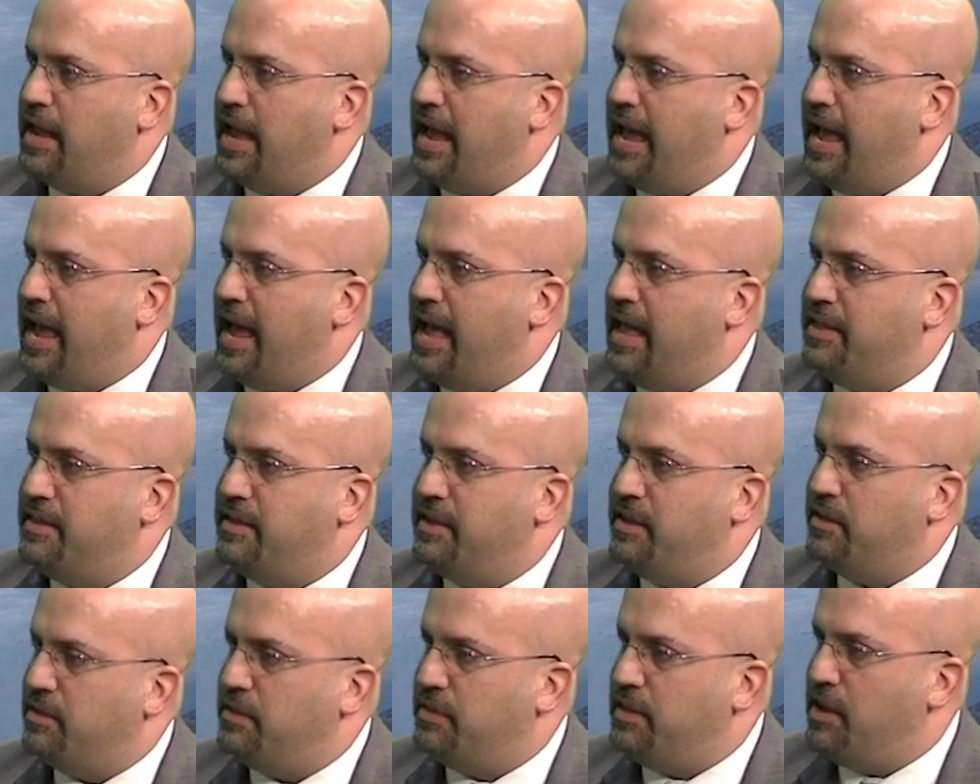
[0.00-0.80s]

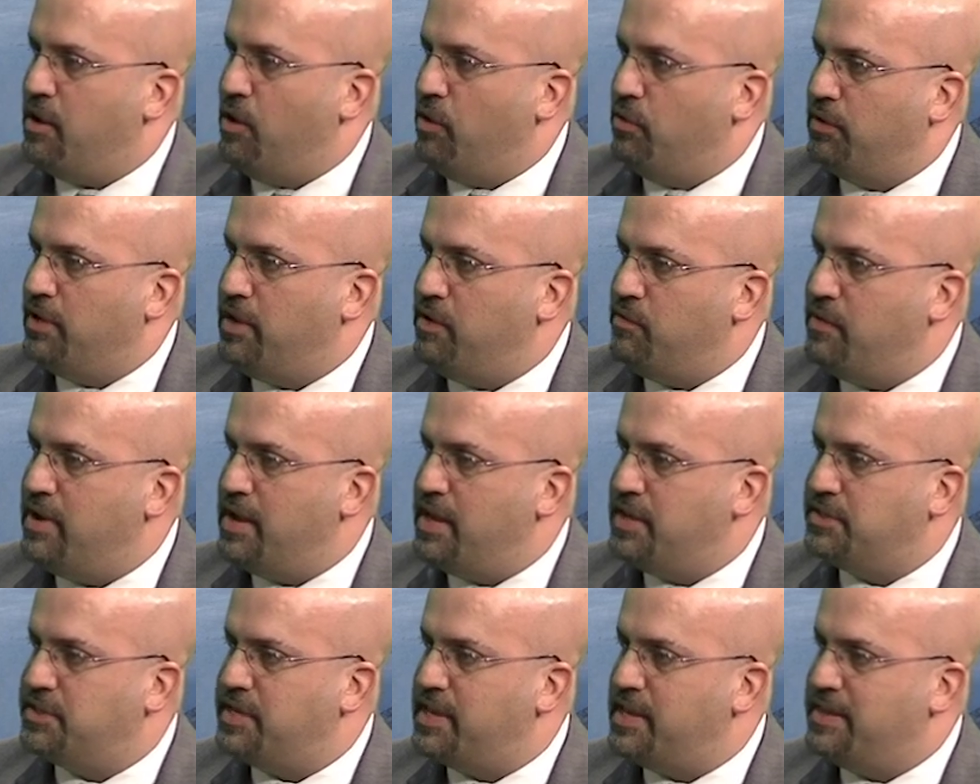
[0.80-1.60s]
And the only
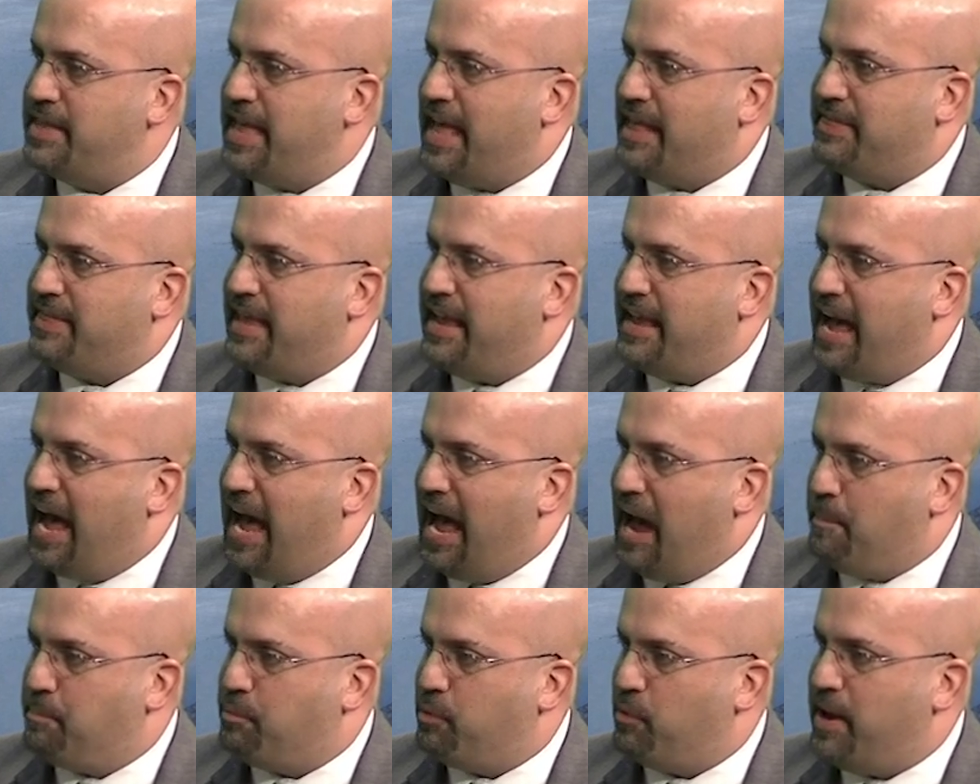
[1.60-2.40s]
reason that they
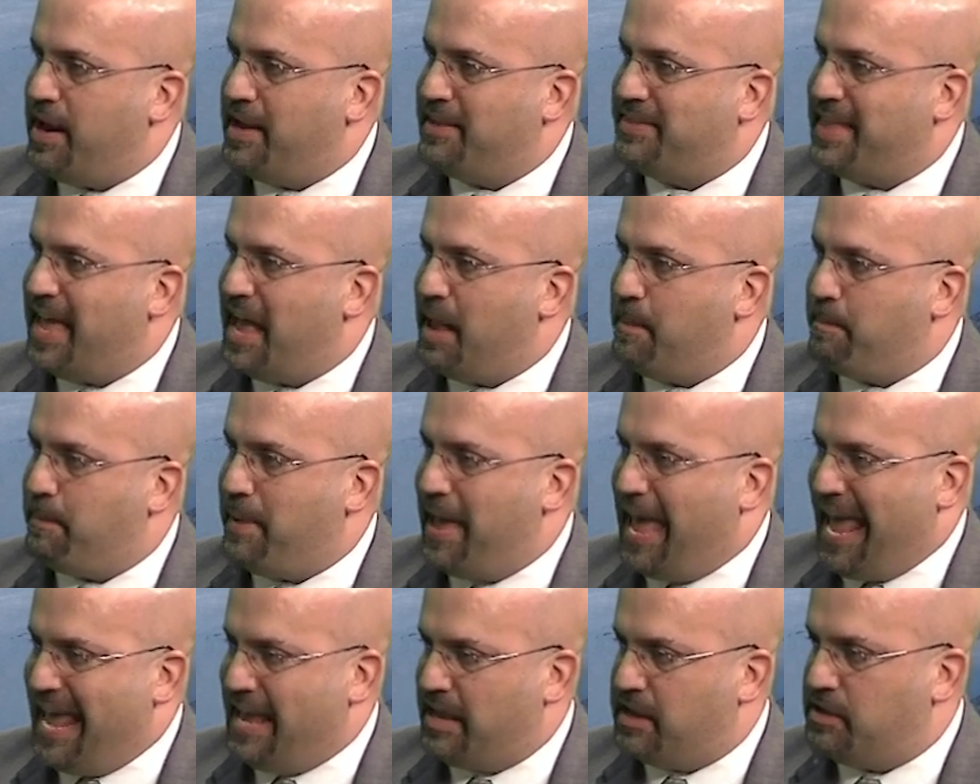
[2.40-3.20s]
operate that
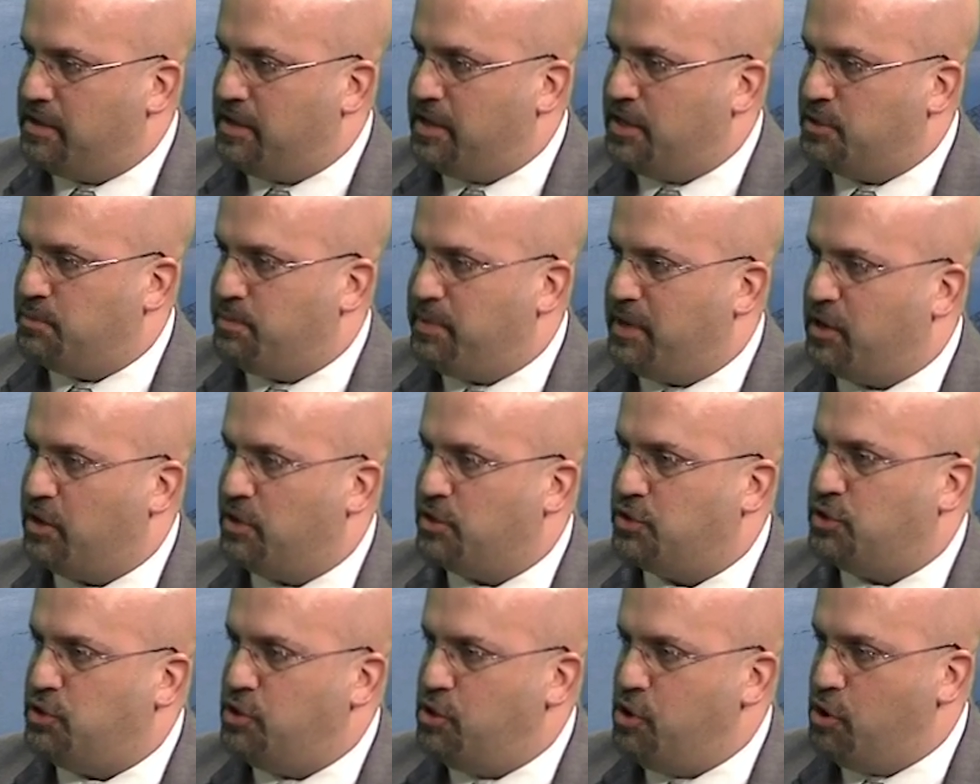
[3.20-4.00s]
bank is
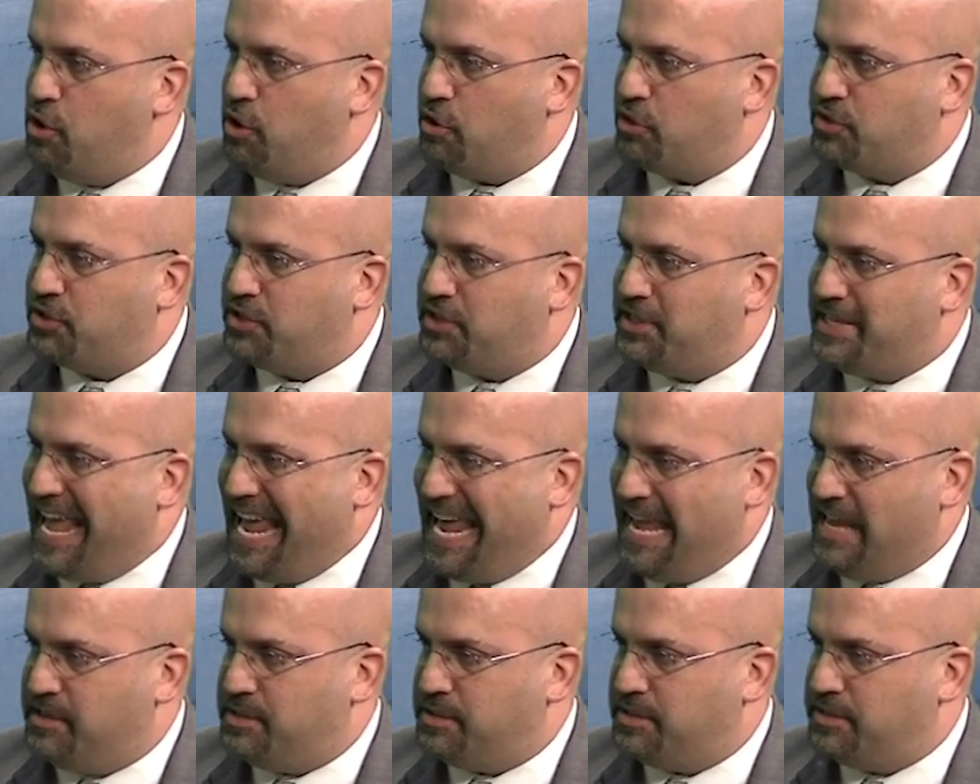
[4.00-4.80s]
because New York
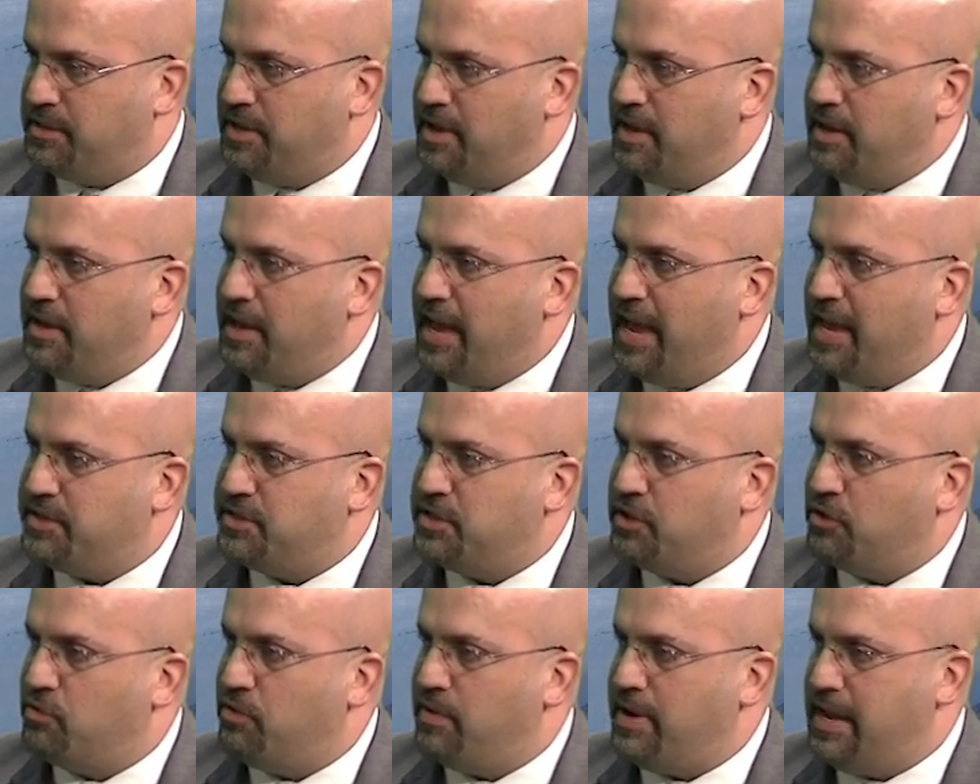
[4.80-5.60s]
State
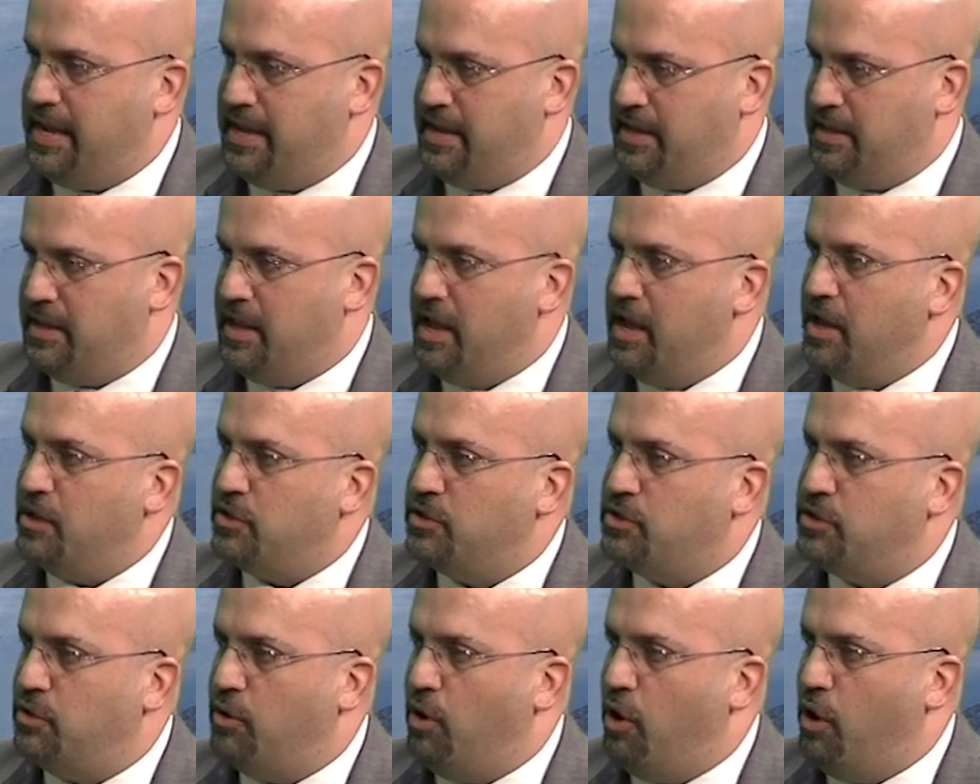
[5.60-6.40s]
has agreed
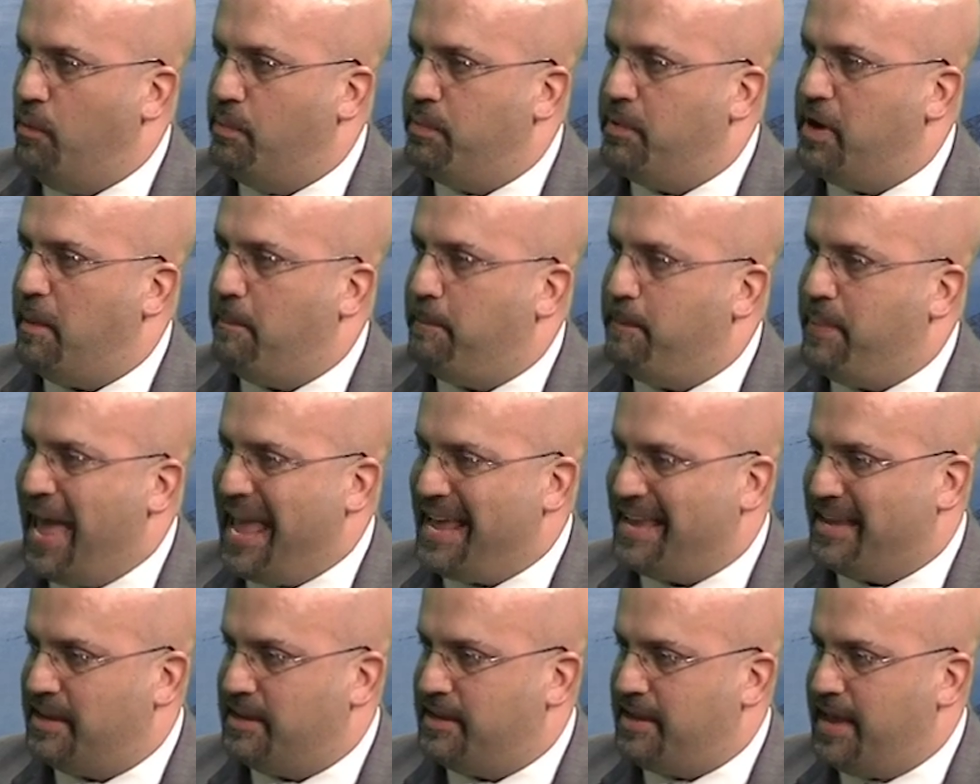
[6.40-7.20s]
to open up
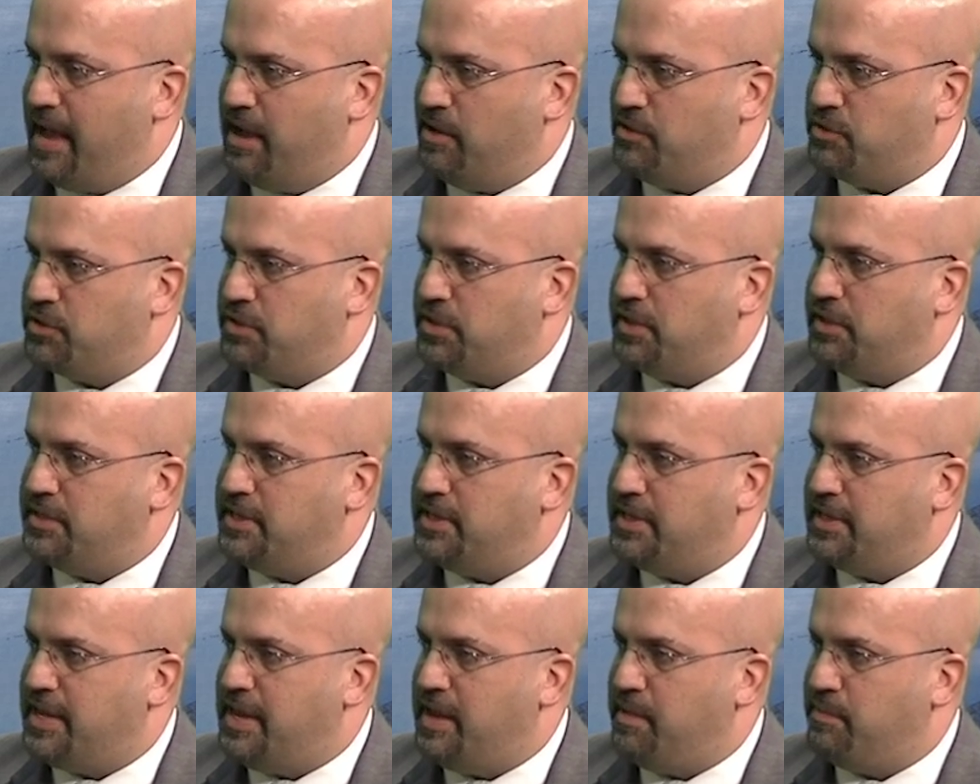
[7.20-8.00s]
bank accounts
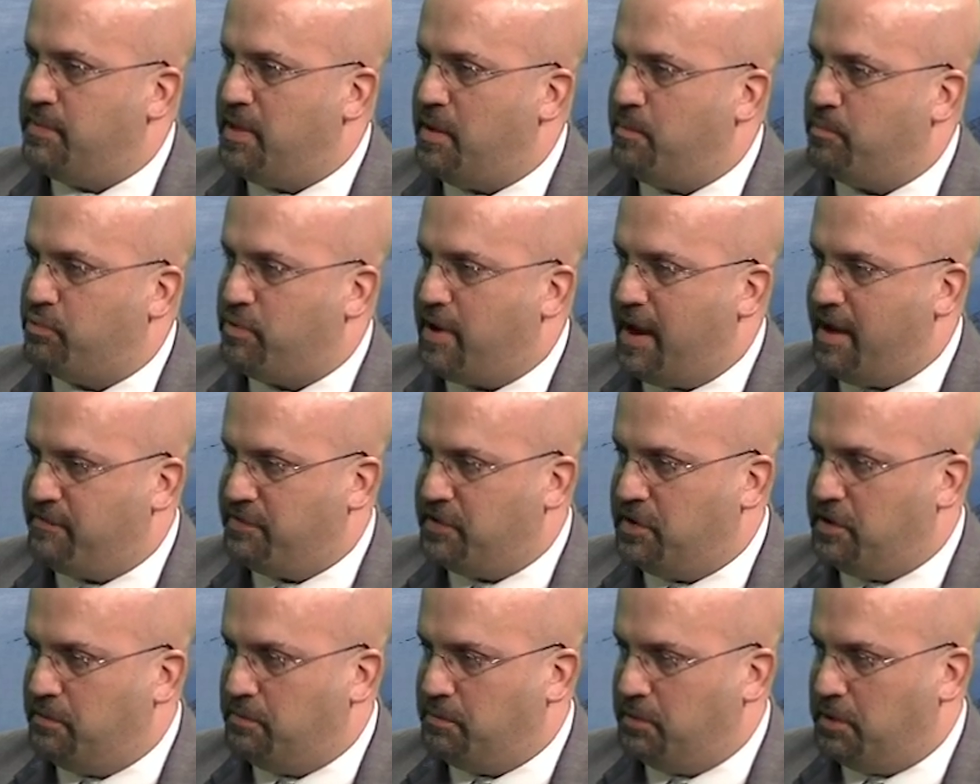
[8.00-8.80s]
to keep them
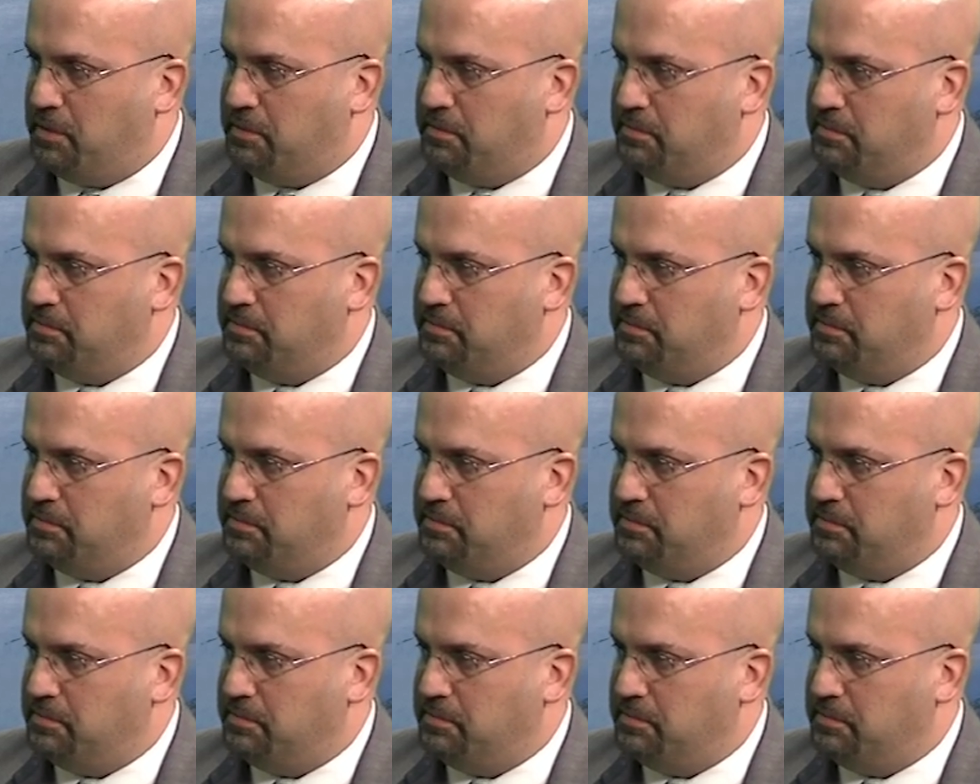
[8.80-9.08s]
profitable,